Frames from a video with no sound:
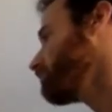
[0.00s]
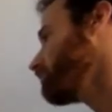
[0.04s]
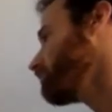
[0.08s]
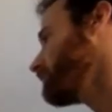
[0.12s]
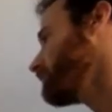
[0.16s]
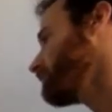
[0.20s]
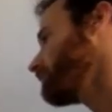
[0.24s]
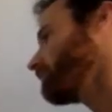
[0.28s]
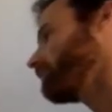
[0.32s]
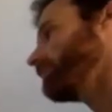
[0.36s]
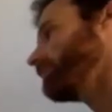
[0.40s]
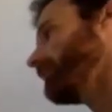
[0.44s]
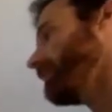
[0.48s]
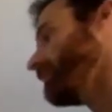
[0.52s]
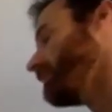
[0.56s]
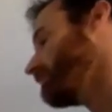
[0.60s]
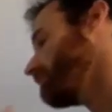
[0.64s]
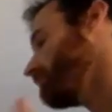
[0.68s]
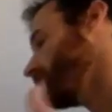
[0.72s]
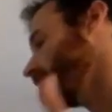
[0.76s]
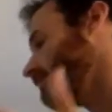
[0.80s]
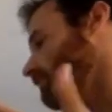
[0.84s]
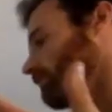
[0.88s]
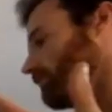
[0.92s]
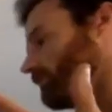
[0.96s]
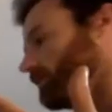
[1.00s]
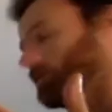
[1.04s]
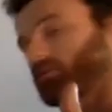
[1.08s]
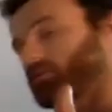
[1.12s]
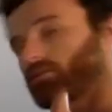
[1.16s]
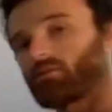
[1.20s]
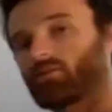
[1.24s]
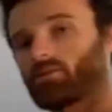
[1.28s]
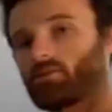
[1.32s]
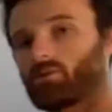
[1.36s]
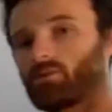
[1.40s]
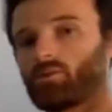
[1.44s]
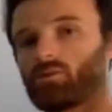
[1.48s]
We could say
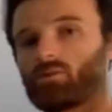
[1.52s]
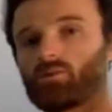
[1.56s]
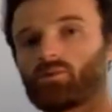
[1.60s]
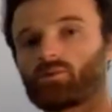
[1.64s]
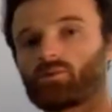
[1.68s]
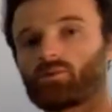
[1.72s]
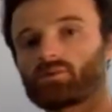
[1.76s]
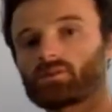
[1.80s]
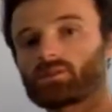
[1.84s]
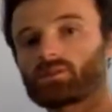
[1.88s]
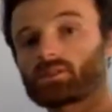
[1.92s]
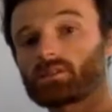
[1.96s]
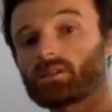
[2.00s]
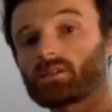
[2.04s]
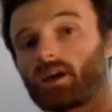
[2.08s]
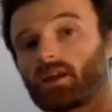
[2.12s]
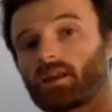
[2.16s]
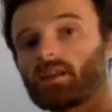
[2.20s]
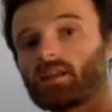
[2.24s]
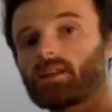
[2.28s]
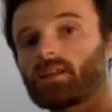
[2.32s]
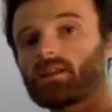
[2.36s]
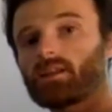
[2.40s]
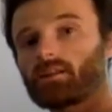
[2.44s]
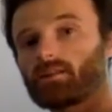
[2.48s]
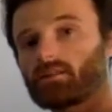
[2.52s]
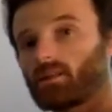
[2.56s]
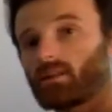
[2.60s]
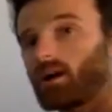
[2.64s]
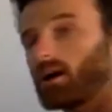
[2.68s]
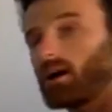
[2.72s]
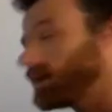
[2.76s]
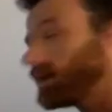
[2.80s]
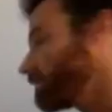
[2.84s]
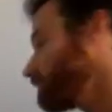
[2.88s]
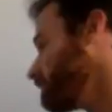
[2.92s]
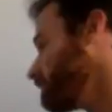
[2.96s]
students who study a lot